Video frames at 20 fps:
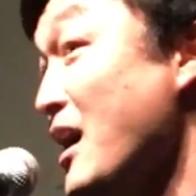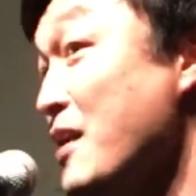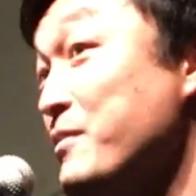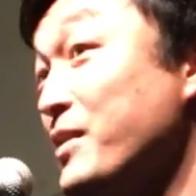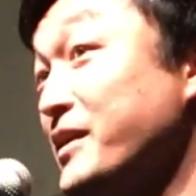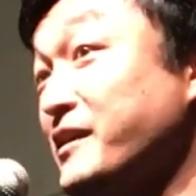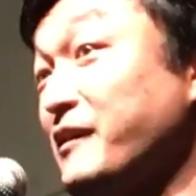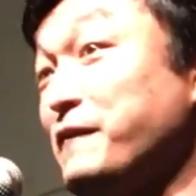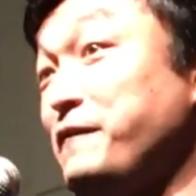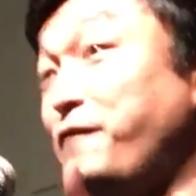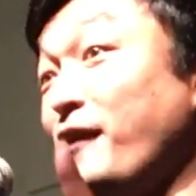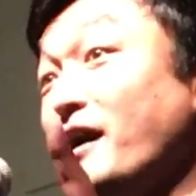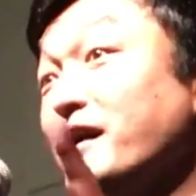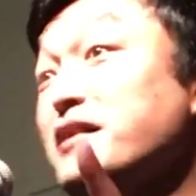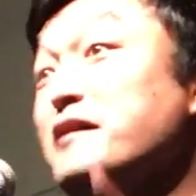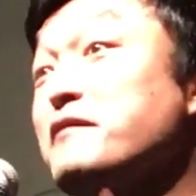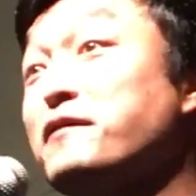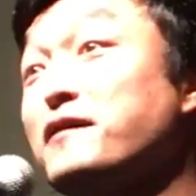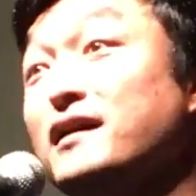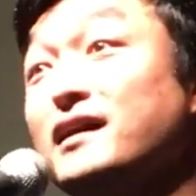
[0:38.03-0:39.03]
But the
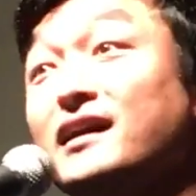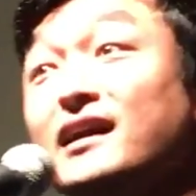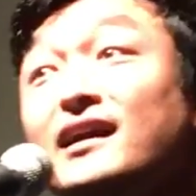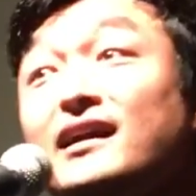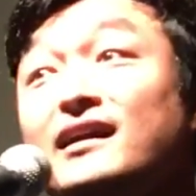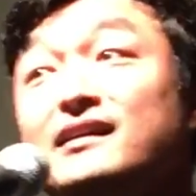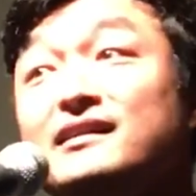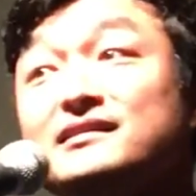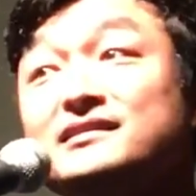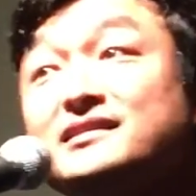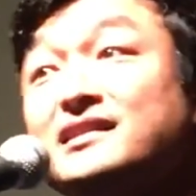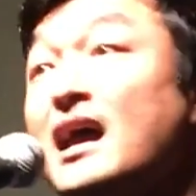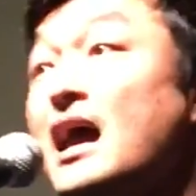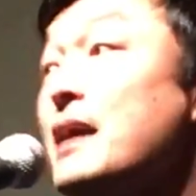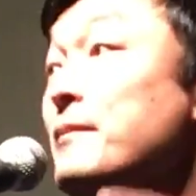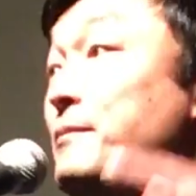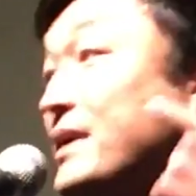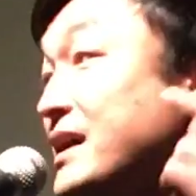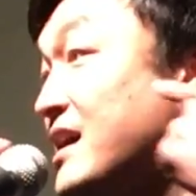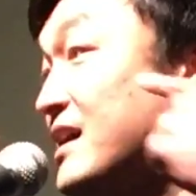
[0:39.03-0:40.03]
funny thing is,
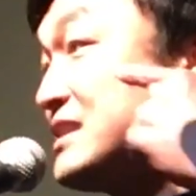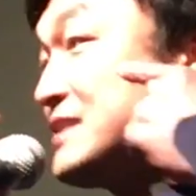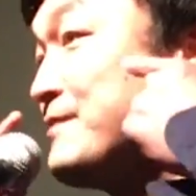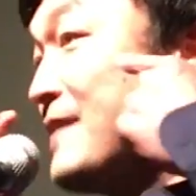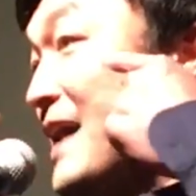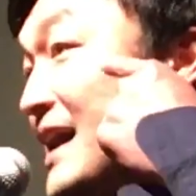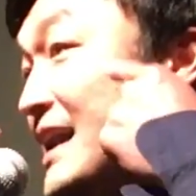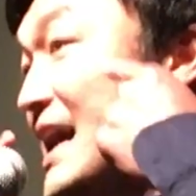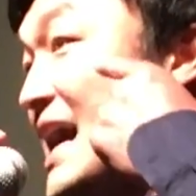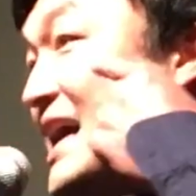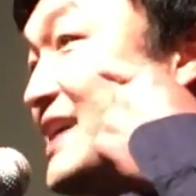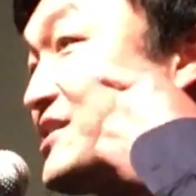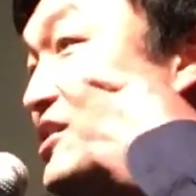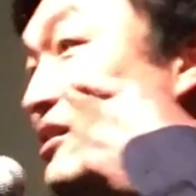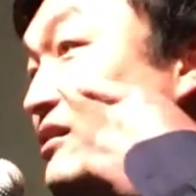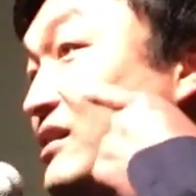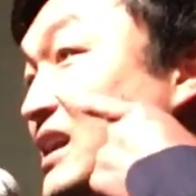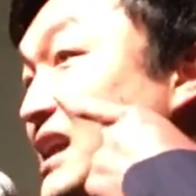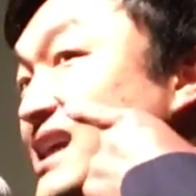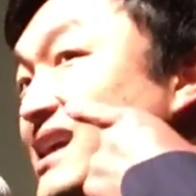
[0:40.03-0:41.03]
because mine eyes
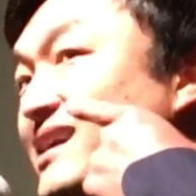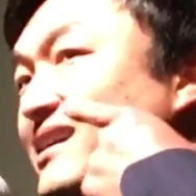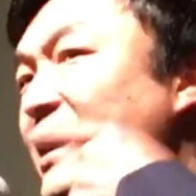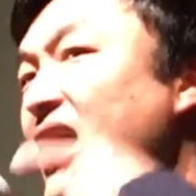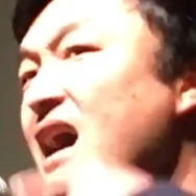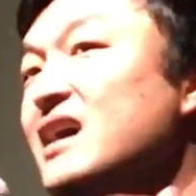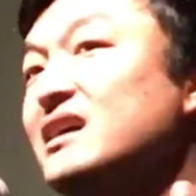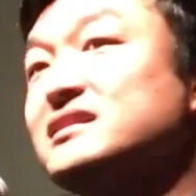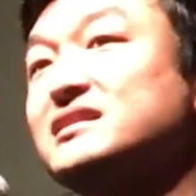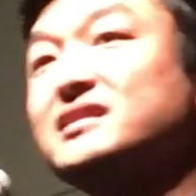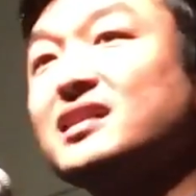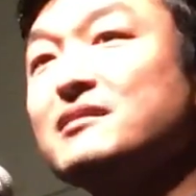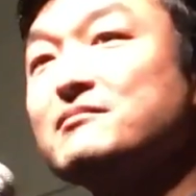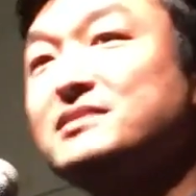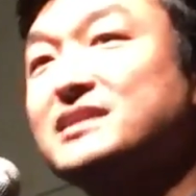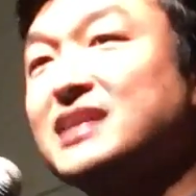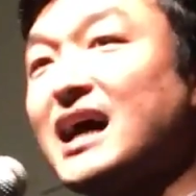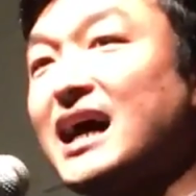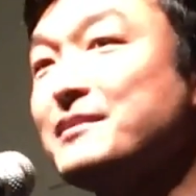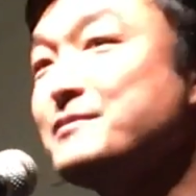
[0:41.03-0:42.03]
are lean,
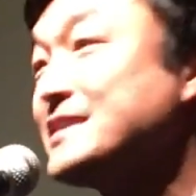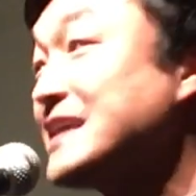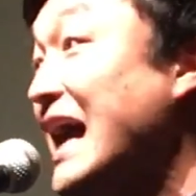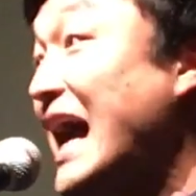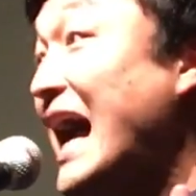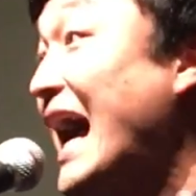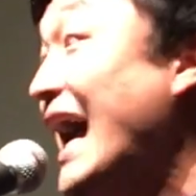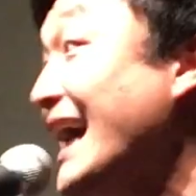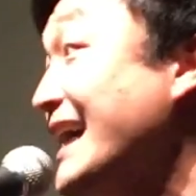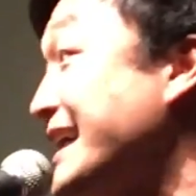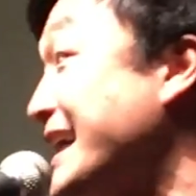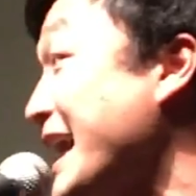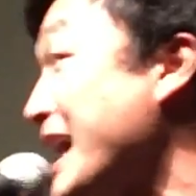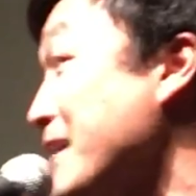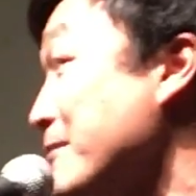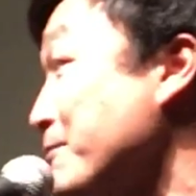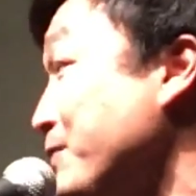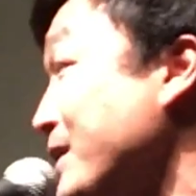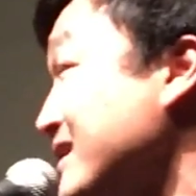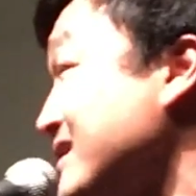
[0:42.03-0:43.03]
sometimes I
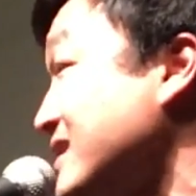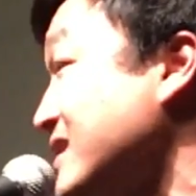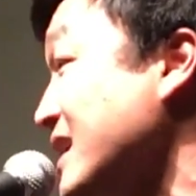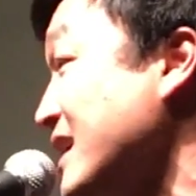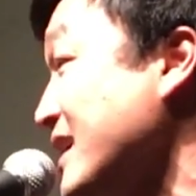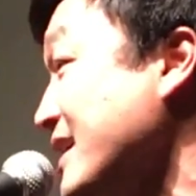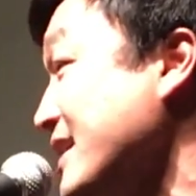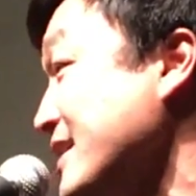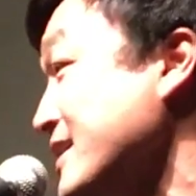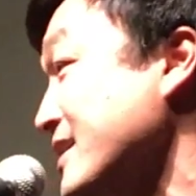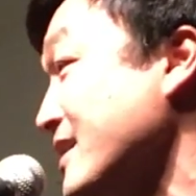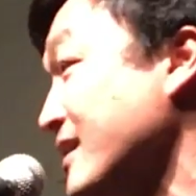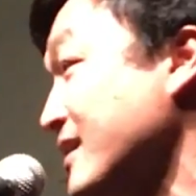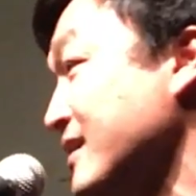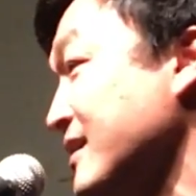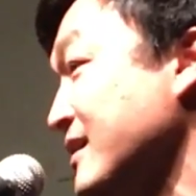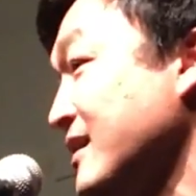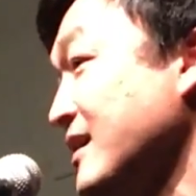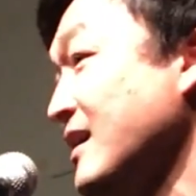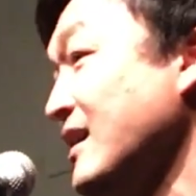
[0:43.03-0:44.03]
can't be
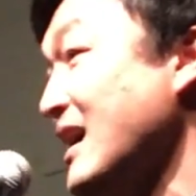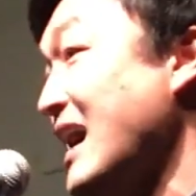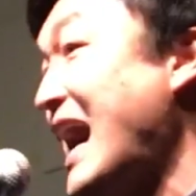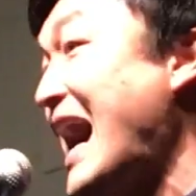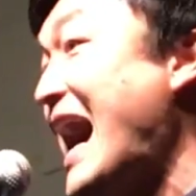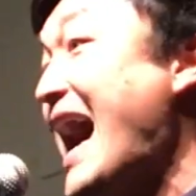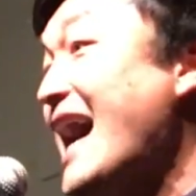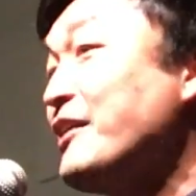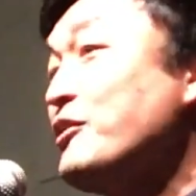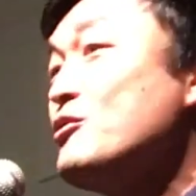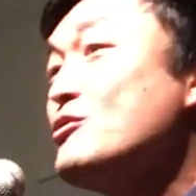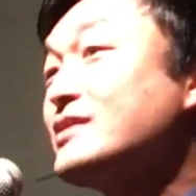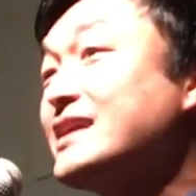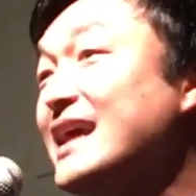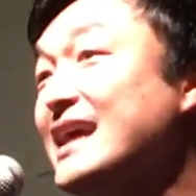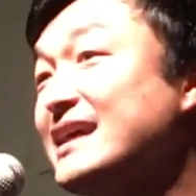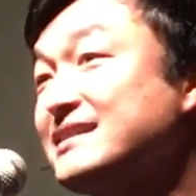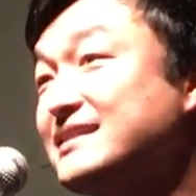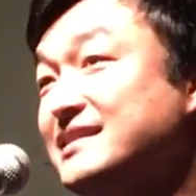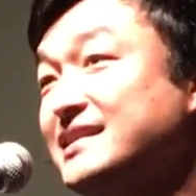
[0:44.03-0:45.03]
seen. I don't
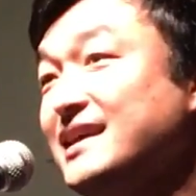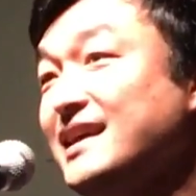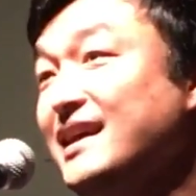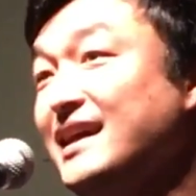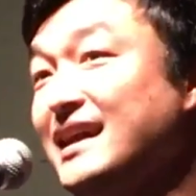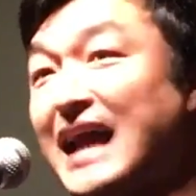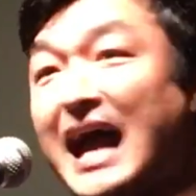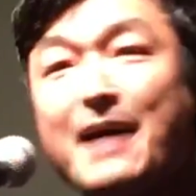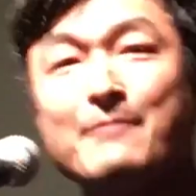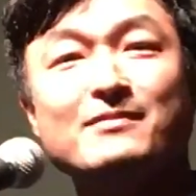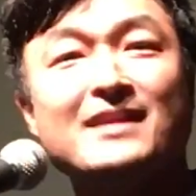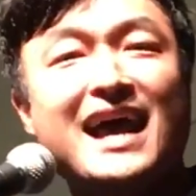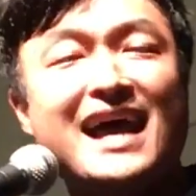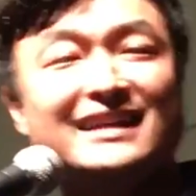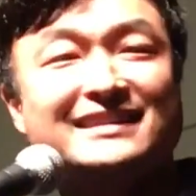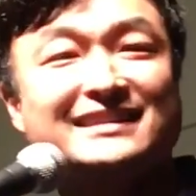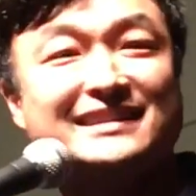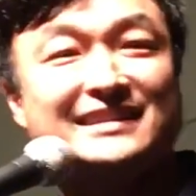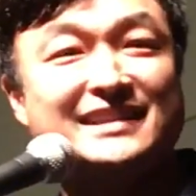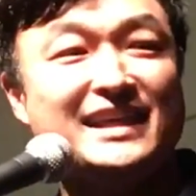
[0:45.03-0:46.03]
get seen. I'm
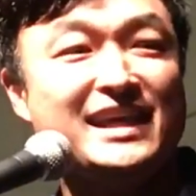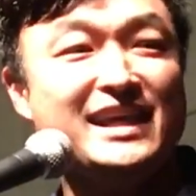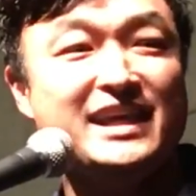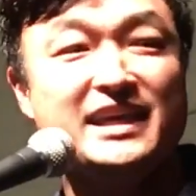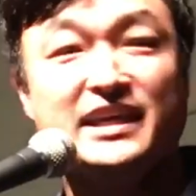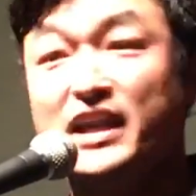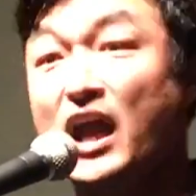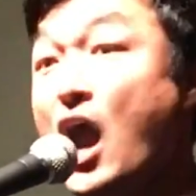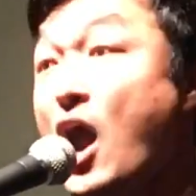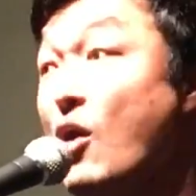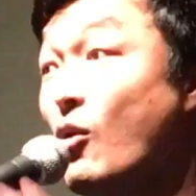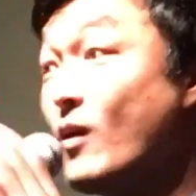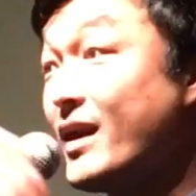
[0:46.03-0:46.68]
not seen.